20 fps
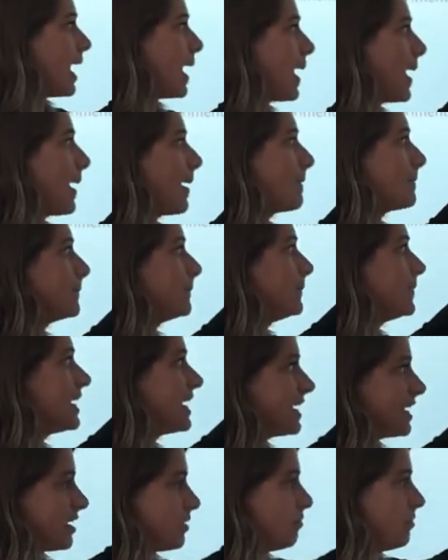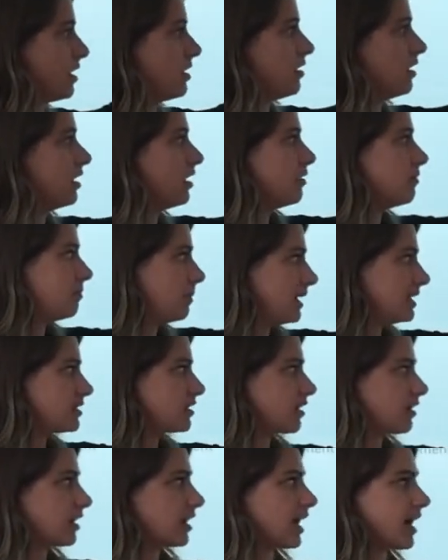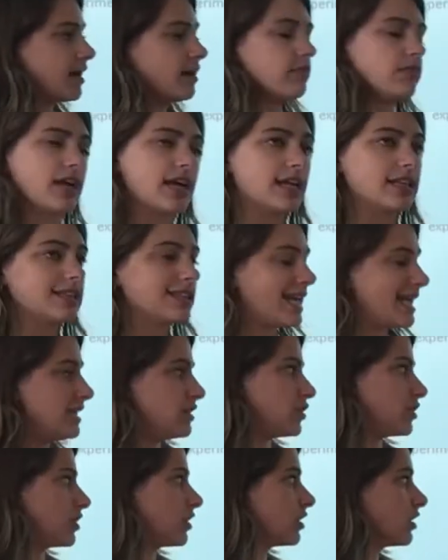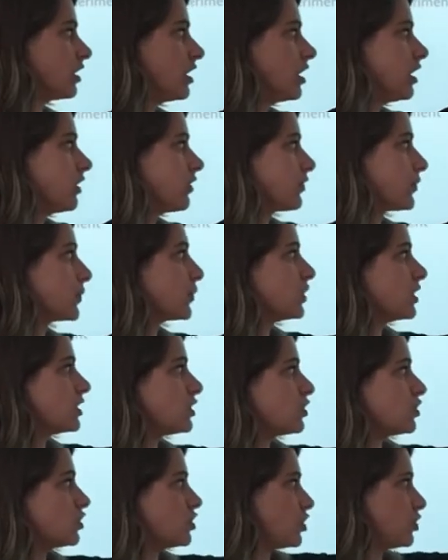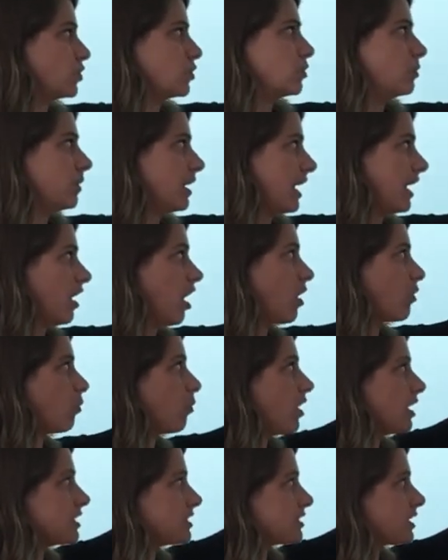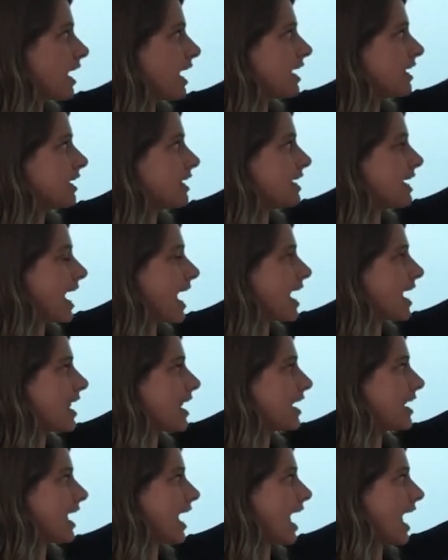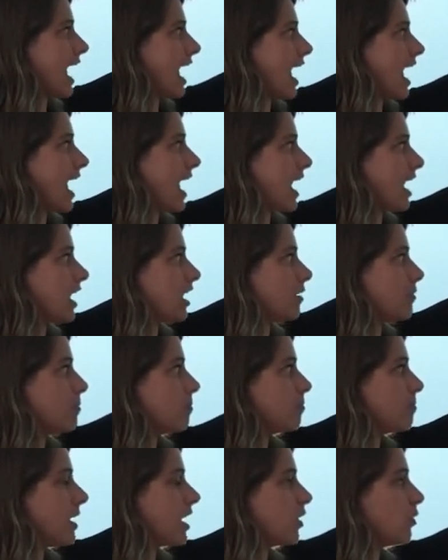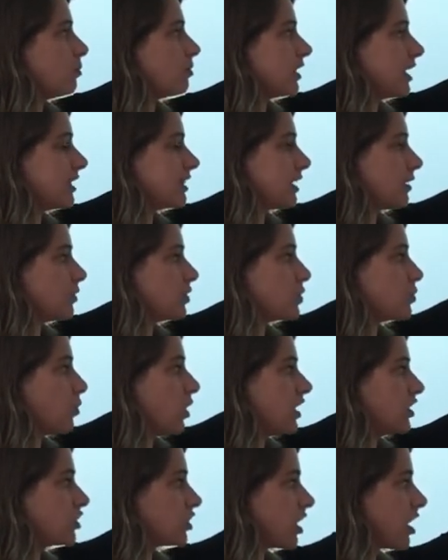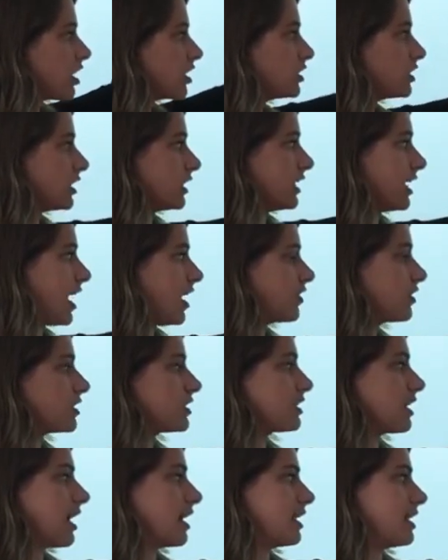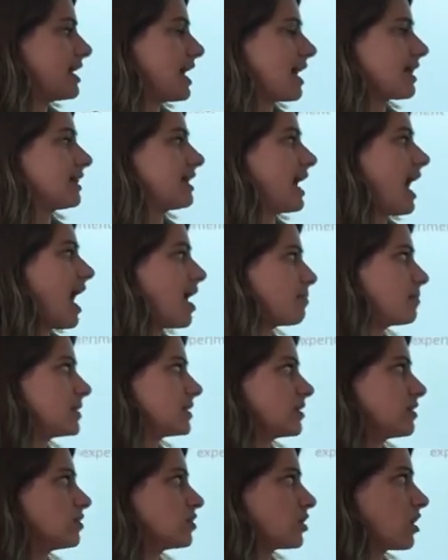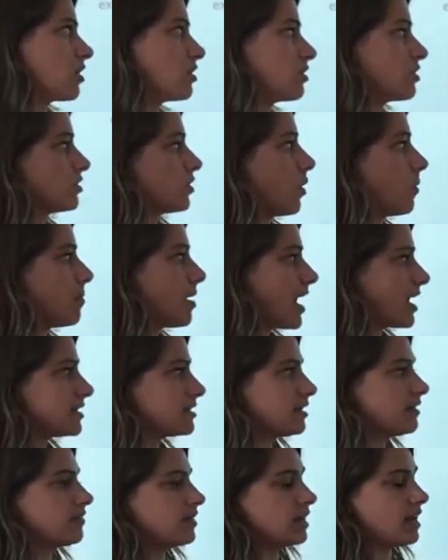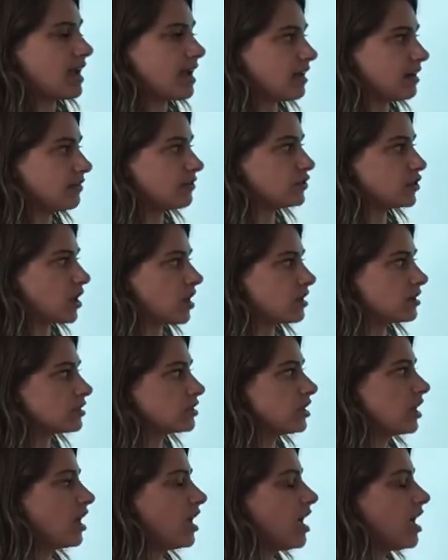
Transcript: a beam, basically kind of like a laser, through this tube. And on one side he had a metal plate that was one charge, and the other side he had the opposite charge, so a positive and negative charge.